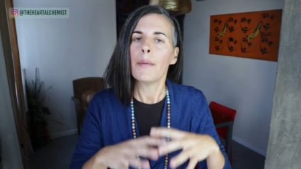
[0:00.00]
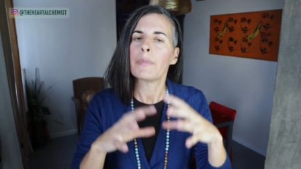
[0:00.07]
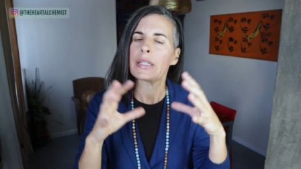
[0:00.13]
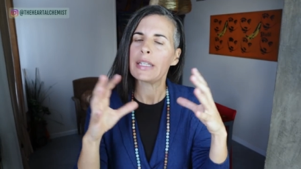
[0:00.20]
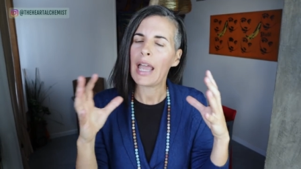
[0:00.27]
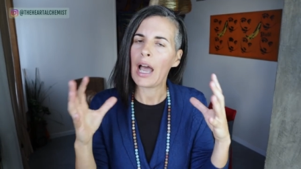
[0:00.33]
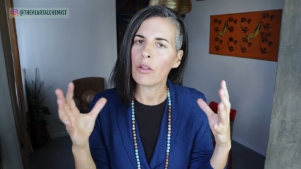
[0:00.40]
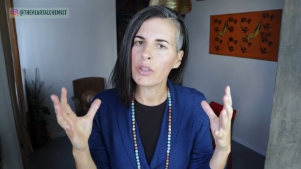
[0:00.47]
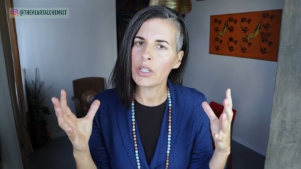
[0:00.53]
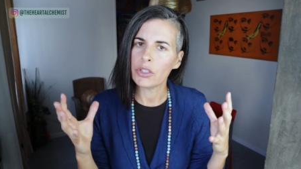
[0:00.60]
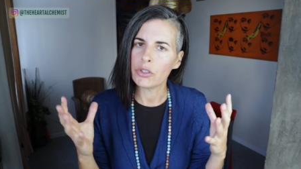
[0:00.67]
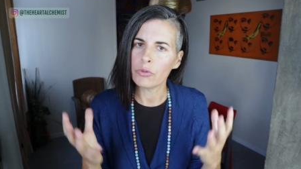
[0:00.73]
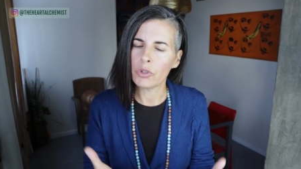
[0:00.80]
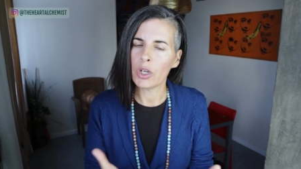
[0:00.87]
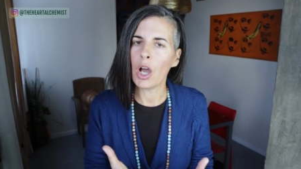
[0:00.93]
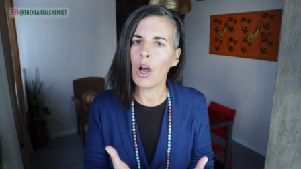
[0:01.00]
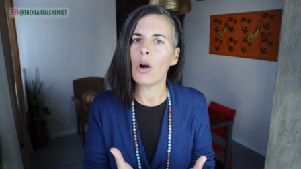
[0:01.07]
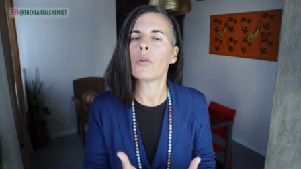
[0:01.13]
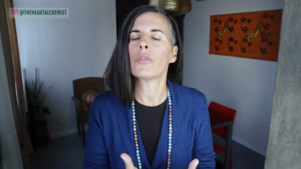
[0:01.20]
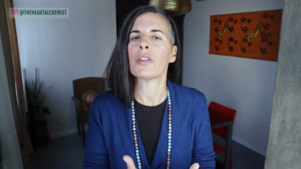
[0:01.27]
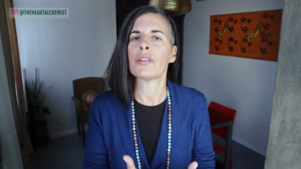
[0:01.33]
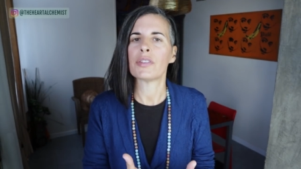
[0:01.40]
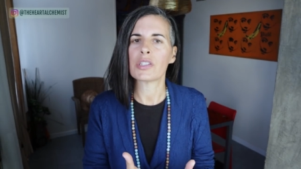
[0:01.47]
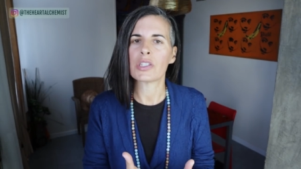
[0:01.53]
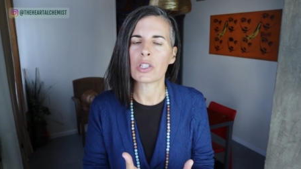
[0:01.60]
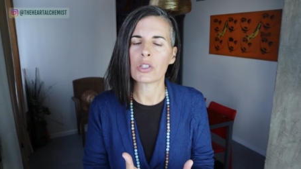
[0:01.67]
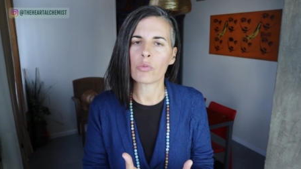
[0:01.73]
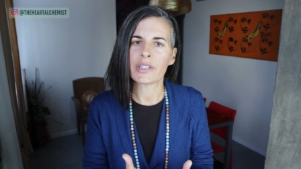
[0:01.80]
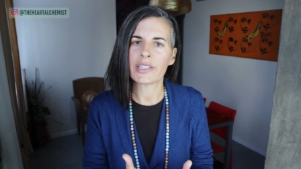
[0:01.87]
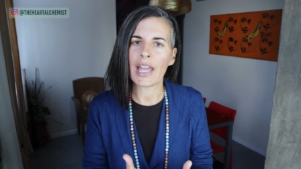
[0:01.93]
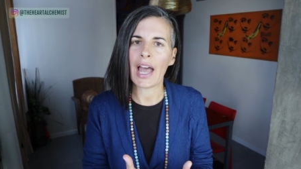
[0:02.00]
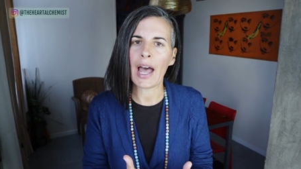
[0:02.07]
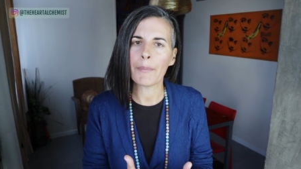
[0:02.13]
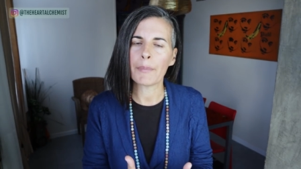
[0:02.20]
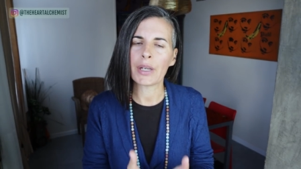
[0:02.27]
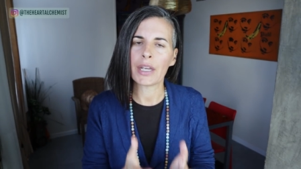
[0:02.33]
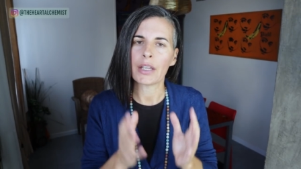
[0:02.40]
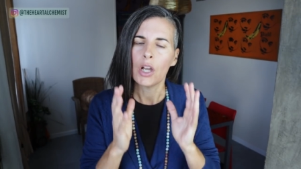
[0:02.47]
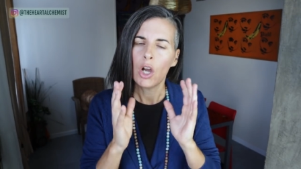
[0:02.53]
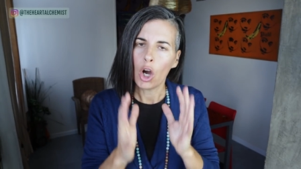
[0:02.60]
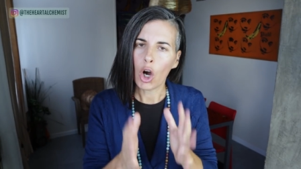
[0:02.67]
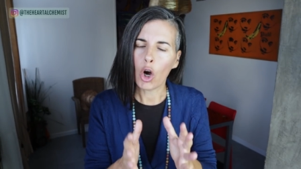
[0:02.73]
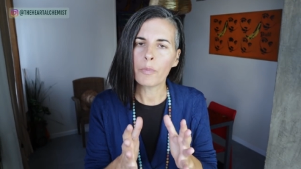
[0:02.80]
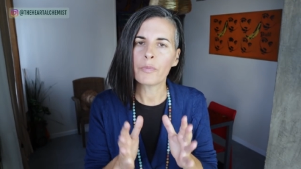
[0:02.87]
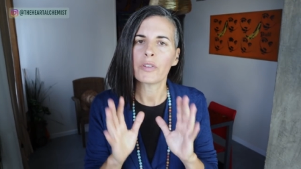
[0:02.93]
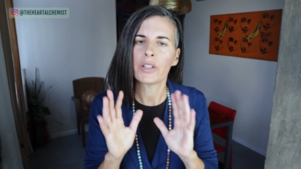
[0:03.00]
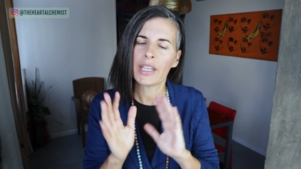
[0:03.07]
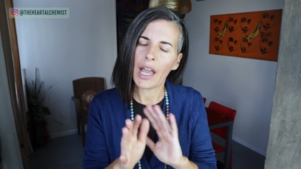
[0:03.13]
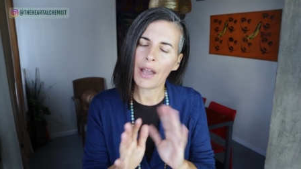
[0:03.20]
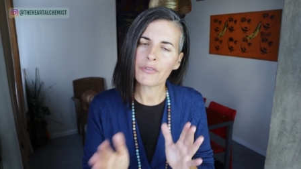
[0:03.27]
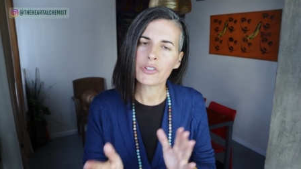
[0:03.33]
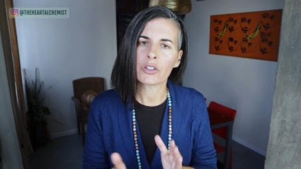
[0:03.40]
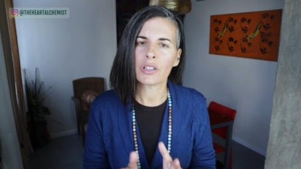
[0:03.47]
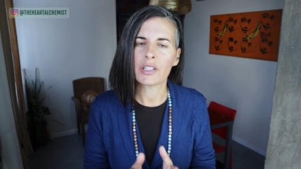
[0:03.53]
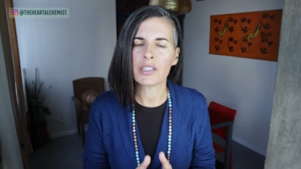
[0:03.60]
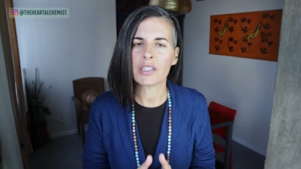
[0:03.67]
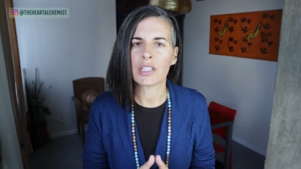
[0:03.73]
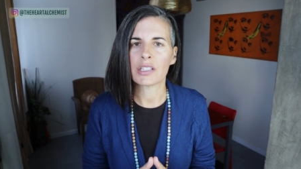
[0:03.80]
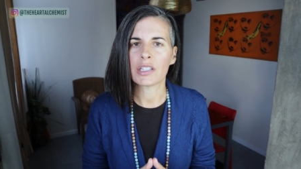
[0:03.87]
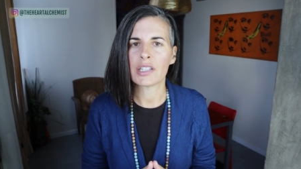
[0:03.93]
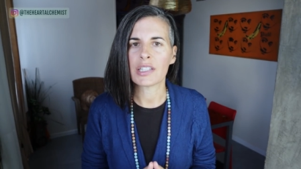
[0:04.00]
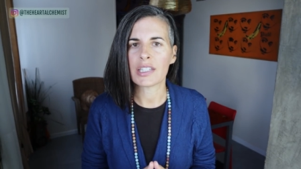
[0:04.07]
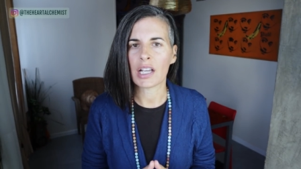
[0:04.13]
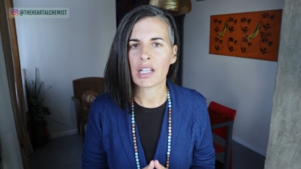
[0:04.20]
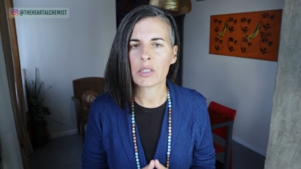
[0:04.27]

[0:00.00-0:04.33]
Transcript: But now that you know that this is what's happening, hopefully after listening to this